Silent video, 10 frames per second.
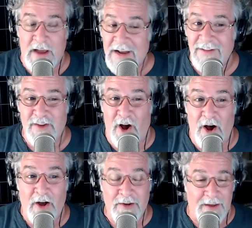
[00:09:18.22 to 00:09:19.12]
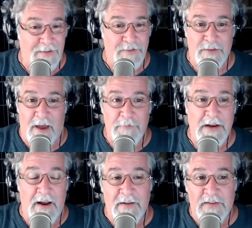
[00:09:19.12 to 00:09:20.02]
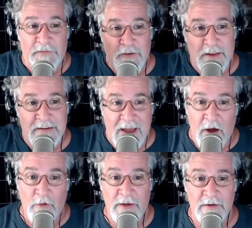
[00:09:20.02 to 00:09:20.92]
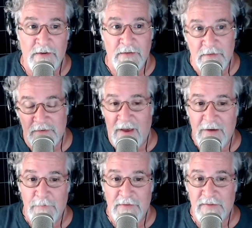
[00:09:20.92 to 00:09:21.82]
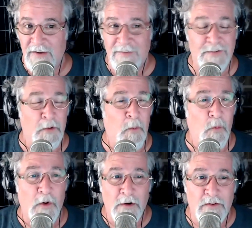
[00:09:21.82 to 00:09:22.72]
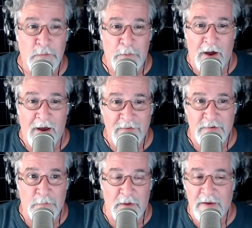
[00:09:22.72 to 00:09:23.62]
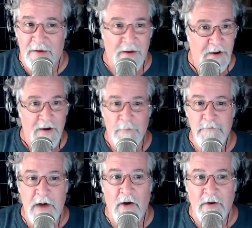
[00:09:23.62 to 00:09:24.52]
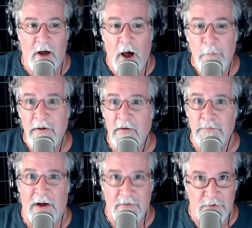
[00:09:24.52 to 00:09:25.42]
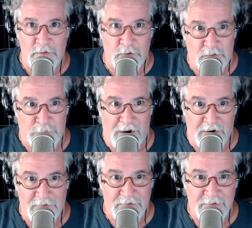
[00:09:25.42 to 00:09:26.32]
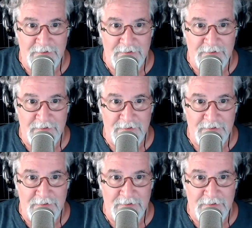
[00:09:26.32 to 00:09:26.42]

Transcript: and it's all like, I mean, except for the downhill segments, it's the worst possible, like uphill mountain switchbacks.